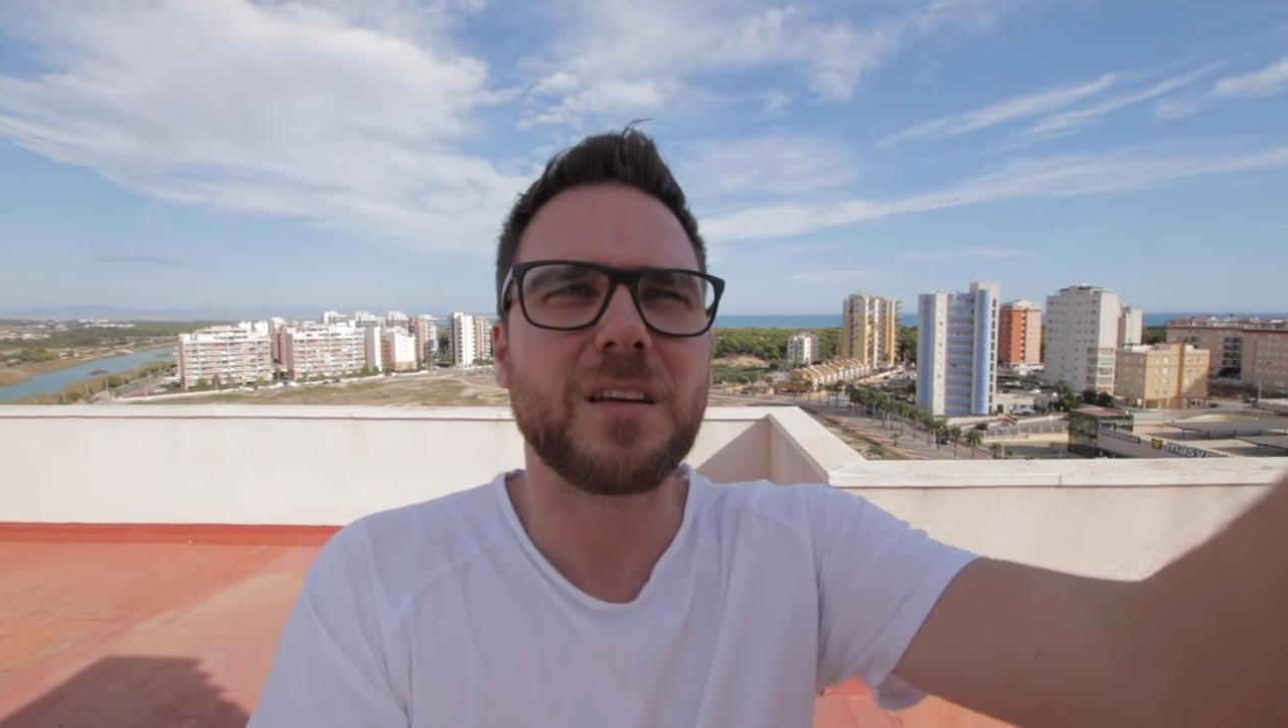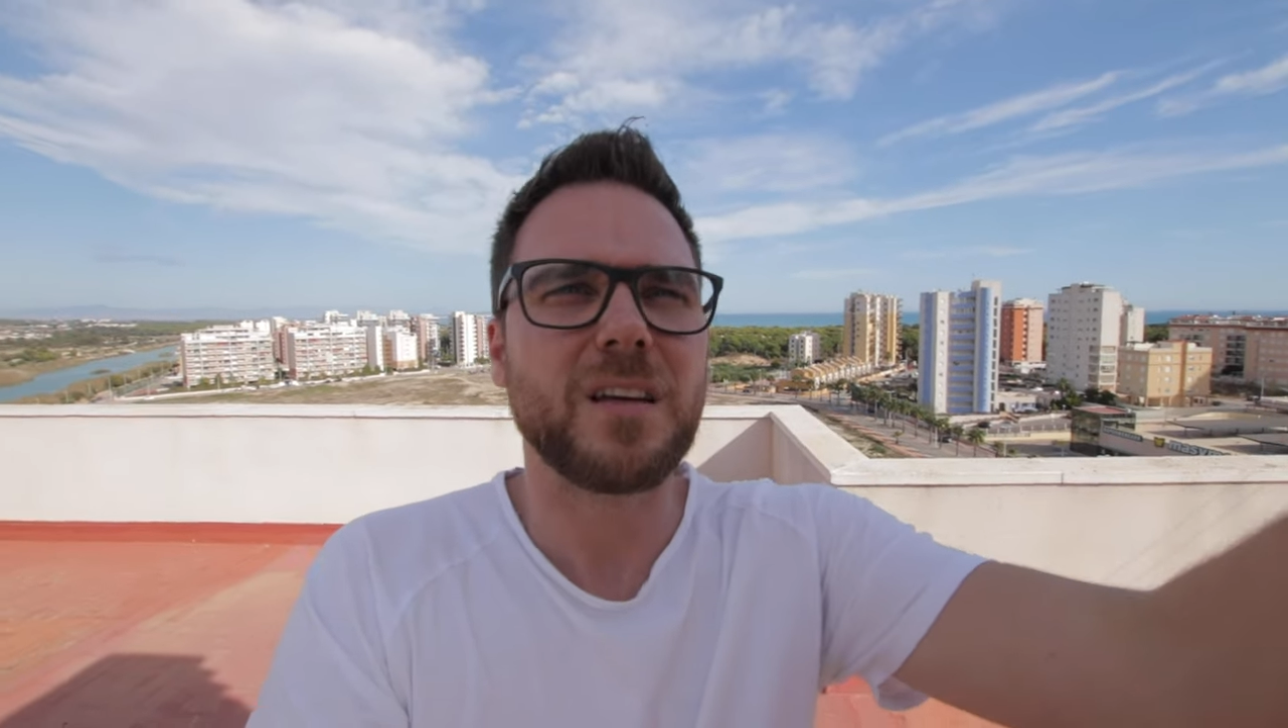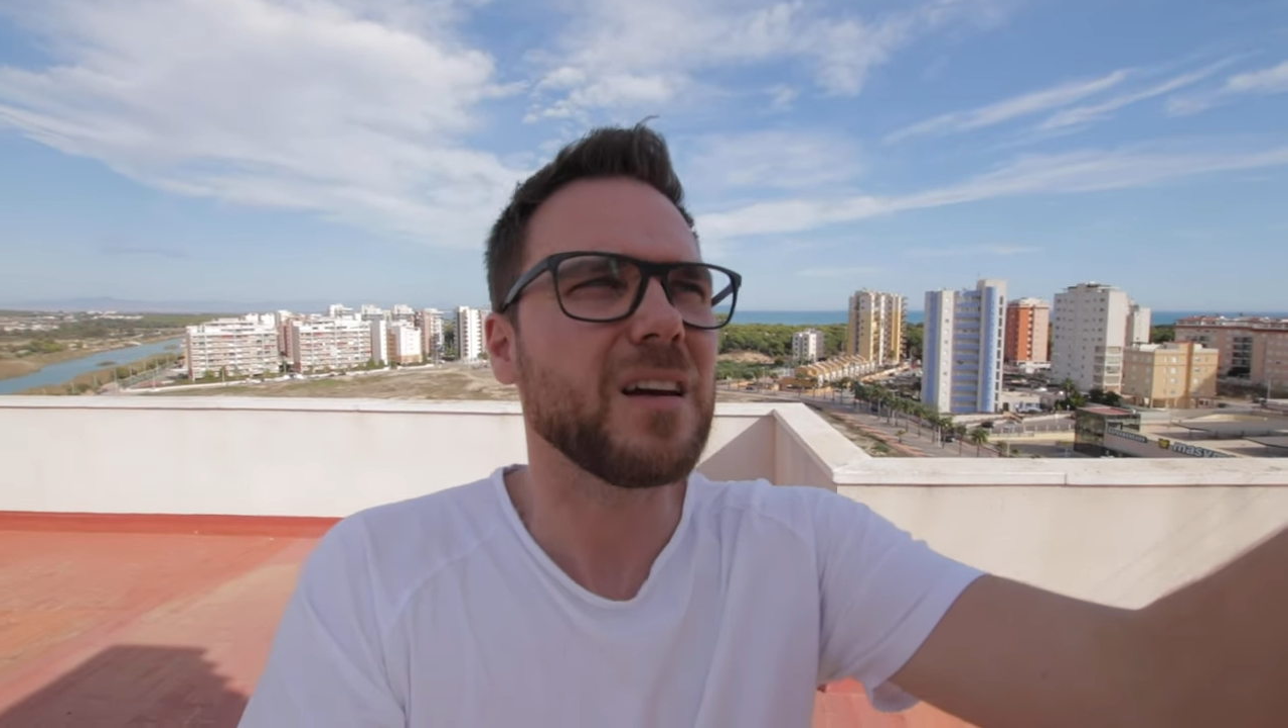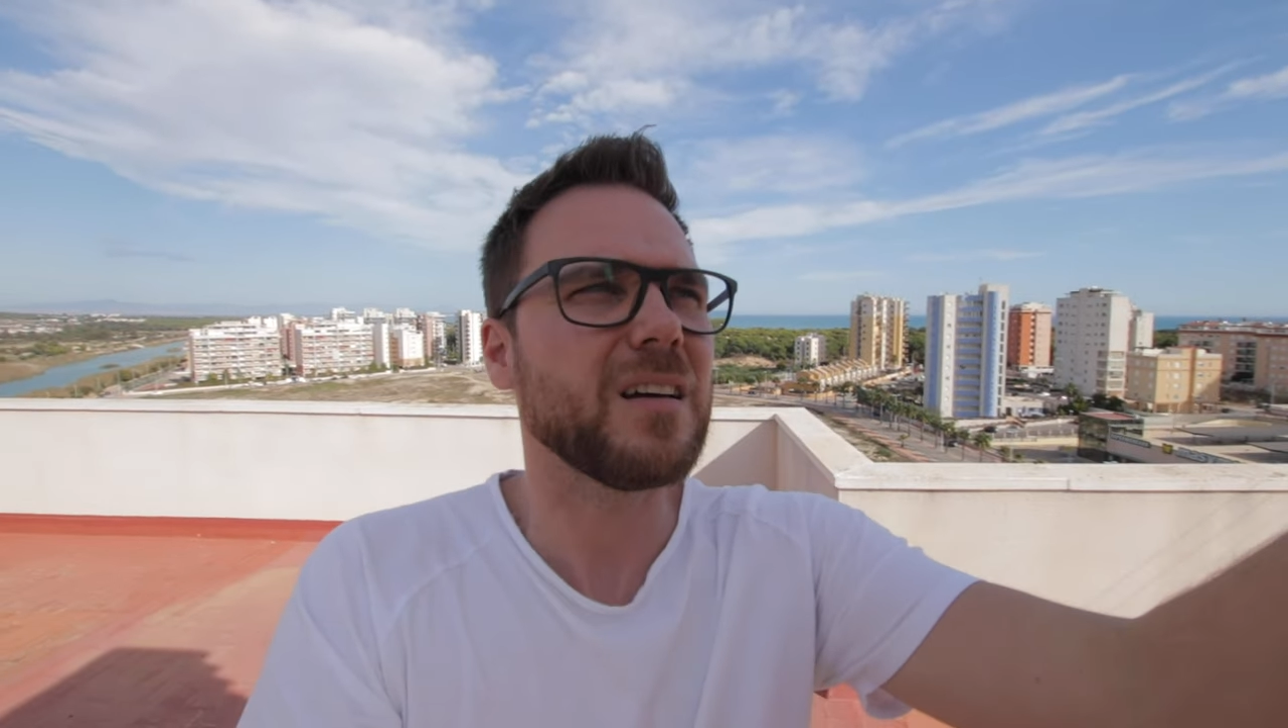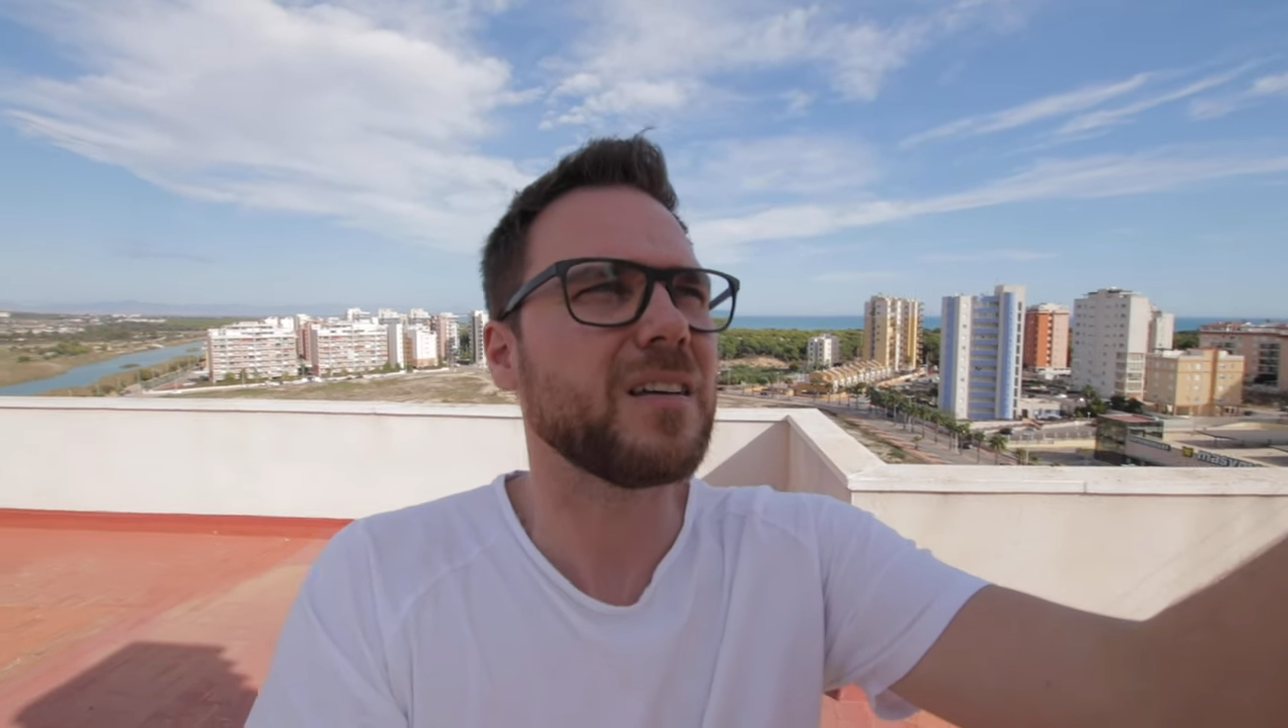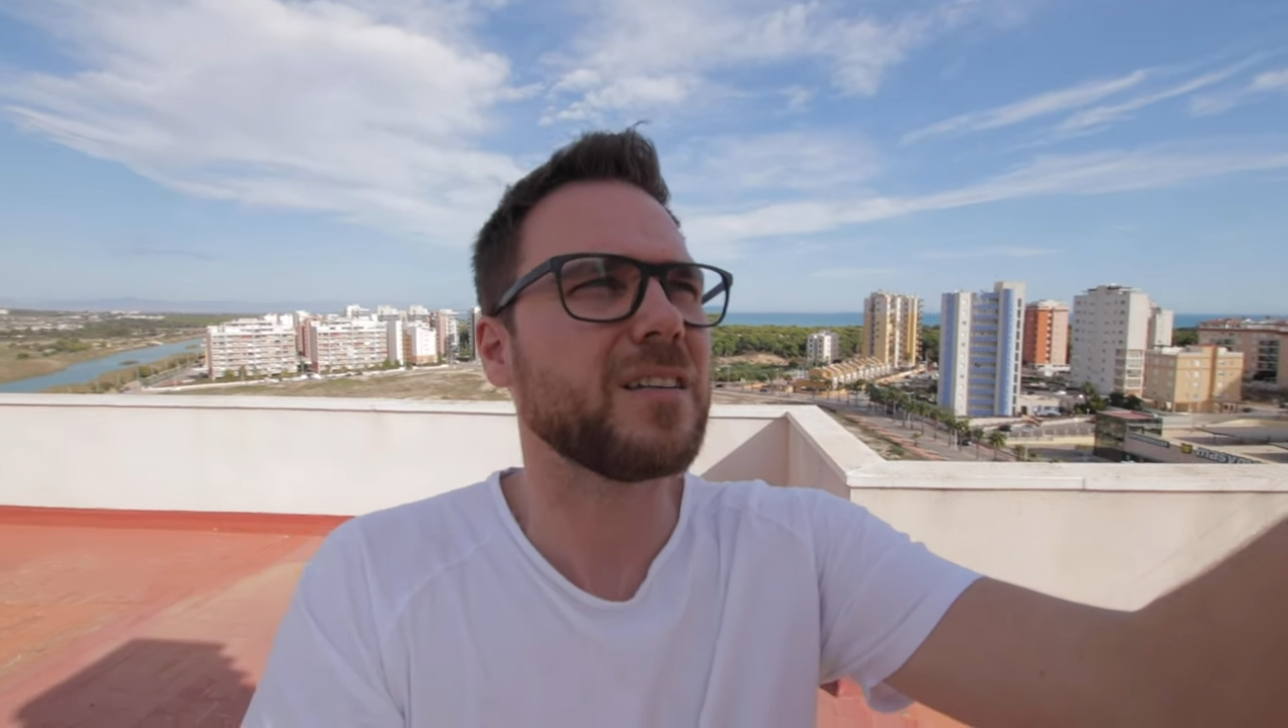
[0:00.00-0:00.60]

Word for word: yeah,